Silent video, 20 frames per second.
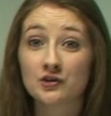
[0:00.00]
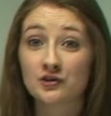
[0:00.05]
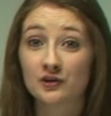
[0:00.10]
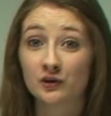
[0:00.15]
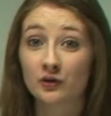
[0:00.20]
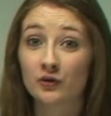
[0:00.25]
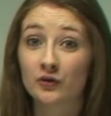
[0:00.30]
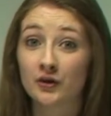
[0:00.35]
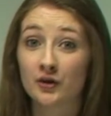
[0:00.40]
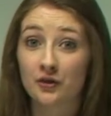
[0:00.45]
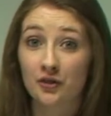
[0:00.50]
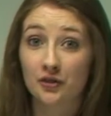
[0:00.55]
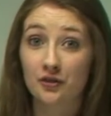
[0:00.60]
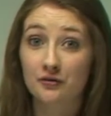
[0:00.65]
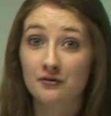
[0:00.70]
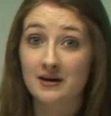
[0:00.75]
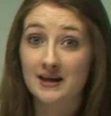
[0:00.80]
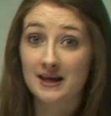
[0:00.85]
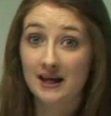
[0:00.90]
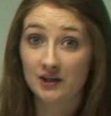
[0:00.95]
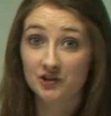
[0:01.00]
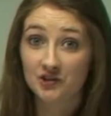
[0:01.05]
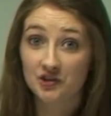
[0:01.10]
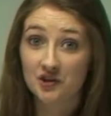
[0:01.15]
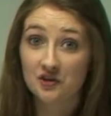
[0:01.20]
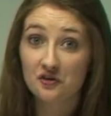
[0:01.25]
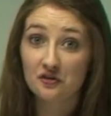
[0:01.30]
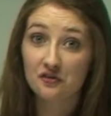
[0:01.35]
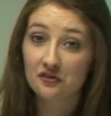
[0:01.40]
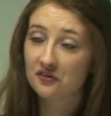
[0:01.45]
to look at 3
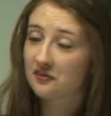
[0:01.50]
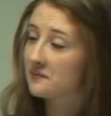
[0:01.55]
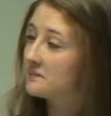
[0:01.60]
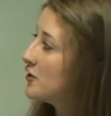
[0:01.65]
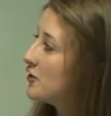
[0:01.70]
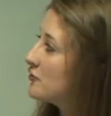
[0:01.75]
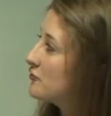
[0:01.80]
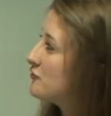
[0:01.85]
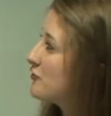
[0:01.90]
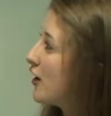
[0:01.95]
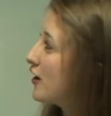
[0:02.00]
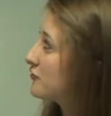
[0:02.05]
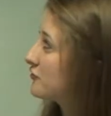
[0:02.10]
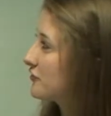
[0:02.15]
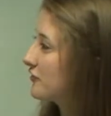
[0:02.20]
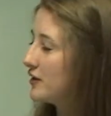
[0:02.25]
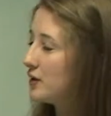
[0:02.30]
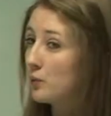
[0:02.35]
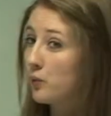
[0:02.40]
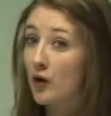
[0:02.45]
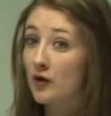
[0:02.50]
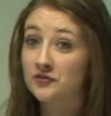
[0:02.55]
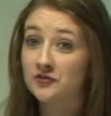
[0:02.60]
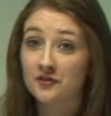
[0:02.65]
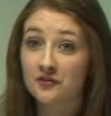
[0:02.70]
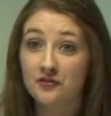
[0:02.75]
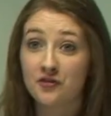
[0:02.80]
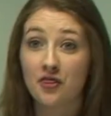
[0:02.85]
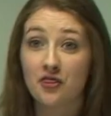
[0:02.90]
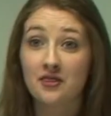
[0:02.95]
issues. Firstly, what
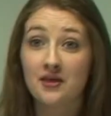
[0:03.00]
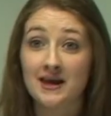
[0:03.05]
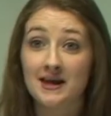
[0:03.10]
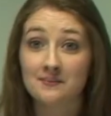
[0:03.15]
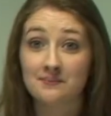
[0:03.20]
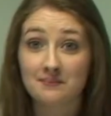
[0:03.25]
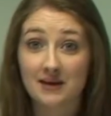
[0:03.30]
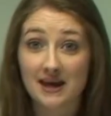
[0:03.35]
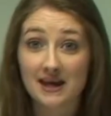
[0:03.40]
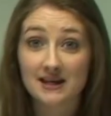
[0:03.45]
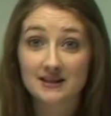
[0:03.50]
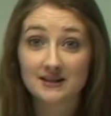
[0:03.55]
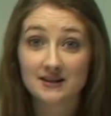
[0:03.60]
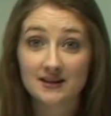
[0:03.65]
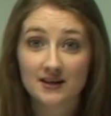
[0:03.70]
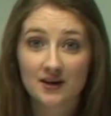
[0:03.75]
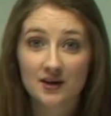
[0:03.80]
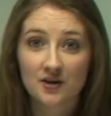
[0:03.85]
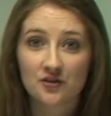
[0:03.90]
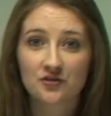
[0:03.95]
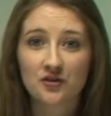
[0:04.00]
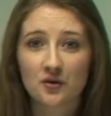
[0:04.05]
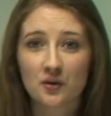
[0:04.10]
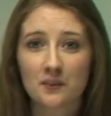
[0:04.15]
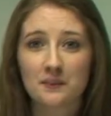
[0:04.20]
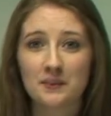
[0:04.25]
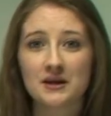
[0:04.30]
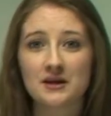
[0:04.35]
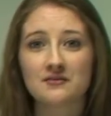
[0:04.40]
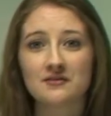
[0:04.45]
does the theme mean? So a
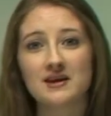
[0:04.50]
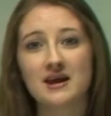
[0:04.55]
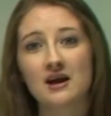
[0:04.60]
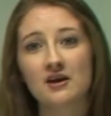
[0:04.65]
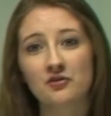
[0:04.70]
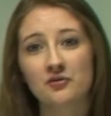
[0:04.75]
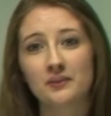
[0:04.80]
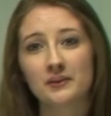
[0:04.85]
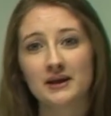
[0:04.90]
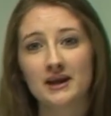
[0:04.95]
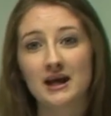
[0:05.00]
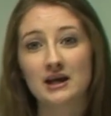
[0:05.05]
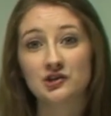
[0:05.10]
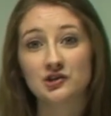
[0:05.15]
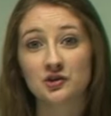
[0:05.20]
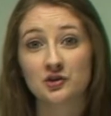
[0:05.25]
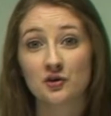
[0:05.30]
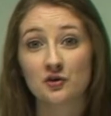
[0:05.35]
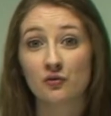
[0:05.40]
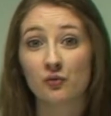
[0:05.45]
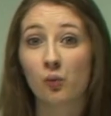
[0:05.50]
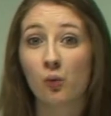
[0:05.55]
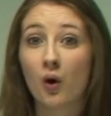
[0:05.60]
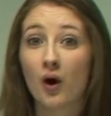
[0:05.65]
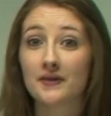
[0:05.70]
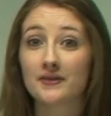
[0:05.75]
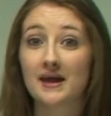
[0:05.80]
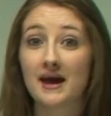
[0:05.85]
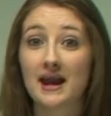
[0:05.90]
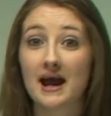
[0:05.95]
bit of an explanation of
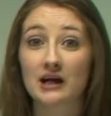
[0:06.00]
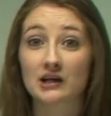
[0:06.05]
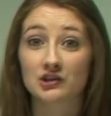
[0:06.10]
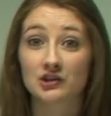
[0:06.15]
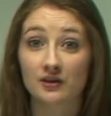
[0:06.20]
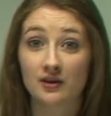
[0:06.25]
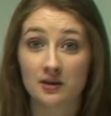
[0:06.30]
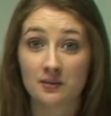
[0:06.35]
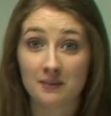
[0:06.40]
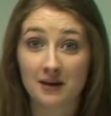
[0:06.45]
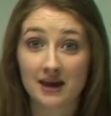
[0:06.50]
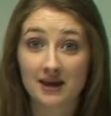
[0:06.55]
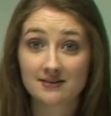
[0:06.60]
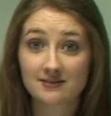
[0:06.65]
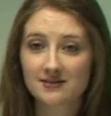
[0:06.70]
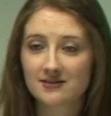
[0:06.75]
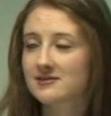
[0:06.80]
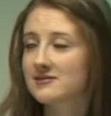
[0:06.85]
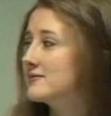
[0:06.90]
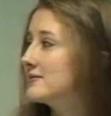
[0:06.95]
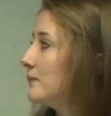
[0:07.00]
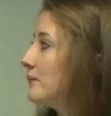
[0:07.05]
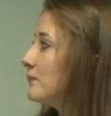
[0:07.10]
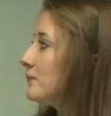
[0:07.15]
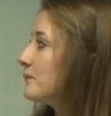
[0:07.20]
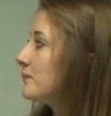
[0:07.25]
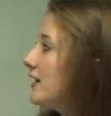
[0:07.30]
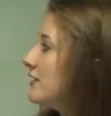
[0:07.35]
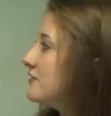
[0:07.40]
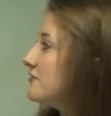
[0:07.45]
what that actually means.
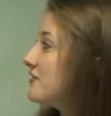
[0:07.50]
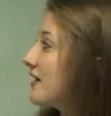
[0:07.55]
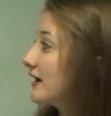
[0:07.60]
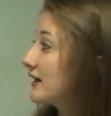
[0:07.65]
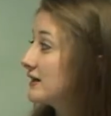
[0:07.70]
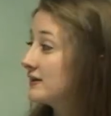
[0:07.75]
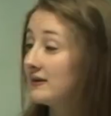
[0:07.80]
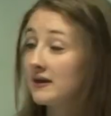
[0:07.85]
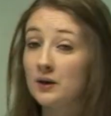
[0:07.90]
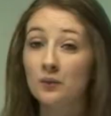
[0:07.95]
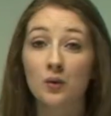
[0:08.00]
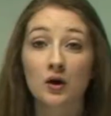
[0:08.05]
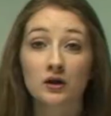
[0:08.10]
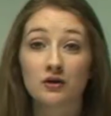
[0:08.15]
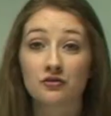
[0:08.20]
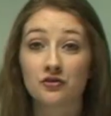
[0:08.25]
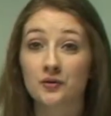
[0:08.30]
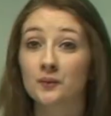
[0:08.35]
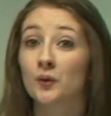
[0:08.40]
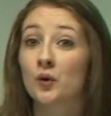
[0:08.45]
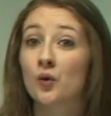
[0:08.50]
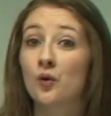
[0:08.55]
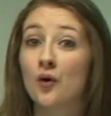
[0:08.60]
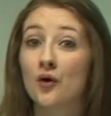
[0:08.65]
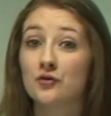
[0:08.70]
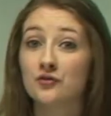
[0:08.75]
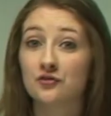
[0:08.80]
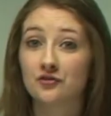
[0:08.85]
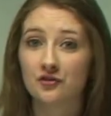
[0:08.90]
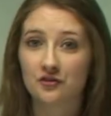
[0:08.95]
Secondly, what are some
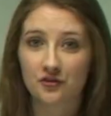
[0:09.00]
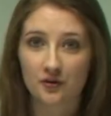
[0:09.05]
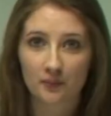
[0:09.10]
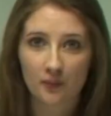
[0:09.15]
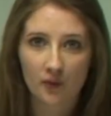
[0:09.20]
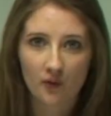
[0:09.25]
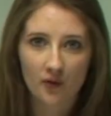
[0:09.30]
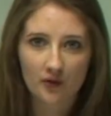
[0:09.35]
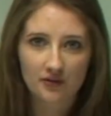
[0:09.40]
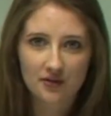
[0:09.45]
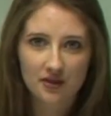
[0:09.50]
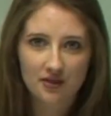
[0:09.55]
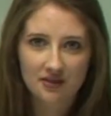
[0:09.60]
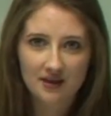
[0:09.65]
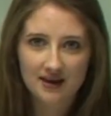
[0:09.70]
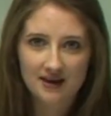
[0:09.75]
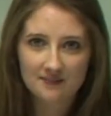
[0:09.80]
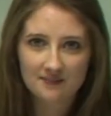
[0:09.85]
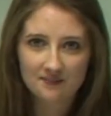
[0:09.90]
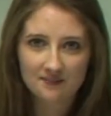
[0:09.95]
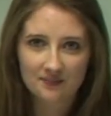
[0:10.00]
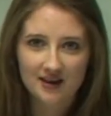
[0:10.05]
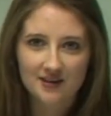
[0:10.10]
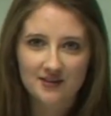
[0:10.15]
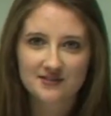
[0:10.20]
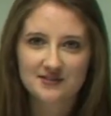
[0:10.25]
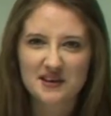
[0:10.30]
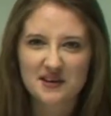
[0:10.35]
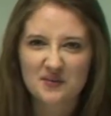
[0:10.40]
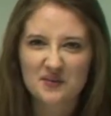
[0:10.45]
quotes to support the theme?
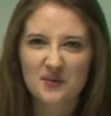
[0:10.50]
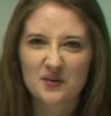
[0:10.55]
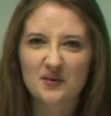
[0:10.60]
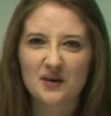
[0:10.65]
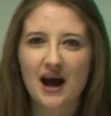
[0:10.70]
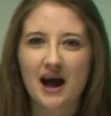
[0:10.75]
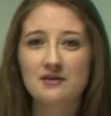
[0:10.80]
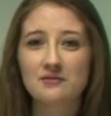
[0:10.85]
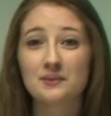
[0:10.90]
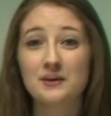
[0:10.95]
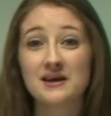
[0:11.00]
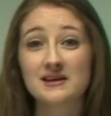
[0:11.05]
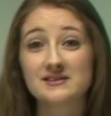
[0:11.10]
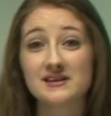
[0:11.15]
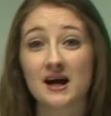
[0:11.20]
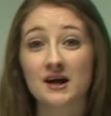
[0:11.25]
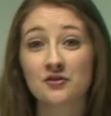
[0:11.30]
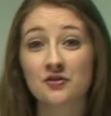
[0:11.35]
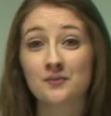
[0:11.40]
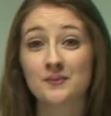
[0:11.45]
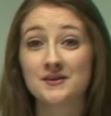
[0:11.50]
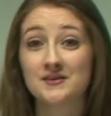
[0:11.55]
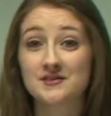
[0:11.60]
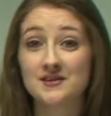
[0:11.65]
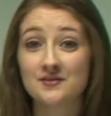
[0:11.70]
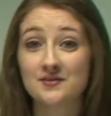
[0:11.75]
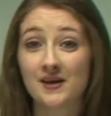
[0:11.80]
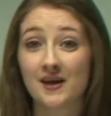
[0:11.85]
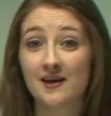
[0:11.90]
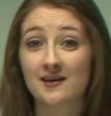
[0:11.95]
So I picked out
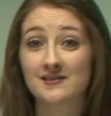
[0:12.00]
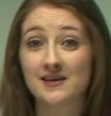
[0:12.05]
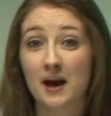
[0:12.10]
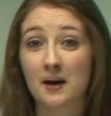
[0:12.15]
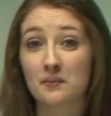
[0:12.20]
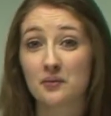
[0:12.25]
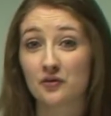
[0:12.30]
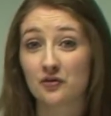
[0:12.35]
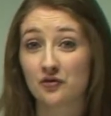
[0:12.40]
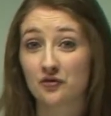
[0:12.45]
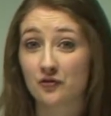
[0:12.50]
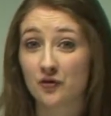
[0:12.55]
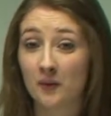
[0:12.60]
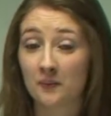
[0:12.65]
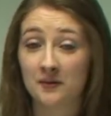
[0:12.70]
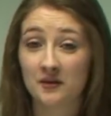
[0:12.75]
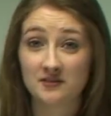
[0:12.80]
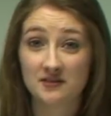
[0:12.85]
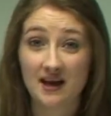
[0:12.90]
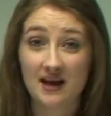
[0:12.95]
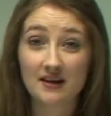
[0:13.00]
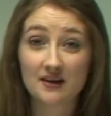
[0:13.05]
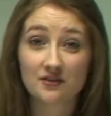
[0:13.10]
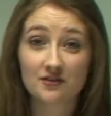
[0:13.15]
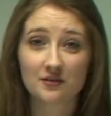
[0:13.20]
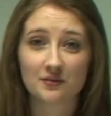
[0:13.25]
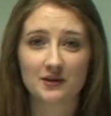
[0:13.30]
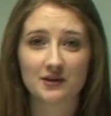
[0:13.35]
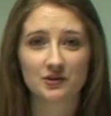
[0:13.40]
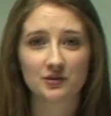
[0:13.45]
specific examples from the
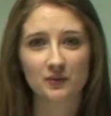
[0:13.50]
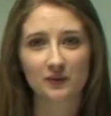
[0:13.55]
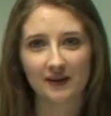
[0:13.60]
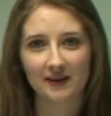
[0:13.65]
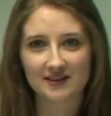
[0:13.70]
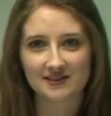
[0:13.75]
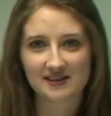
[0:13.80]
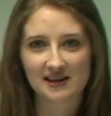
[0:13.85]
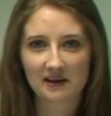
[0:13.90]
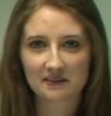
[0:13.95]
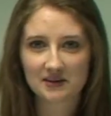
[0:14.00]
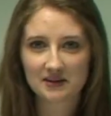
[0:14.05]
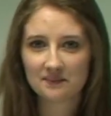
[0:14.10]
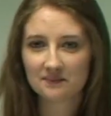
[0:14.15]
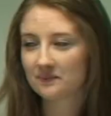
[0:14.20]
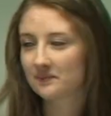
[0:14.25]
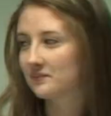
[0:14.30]
text which we'll examine.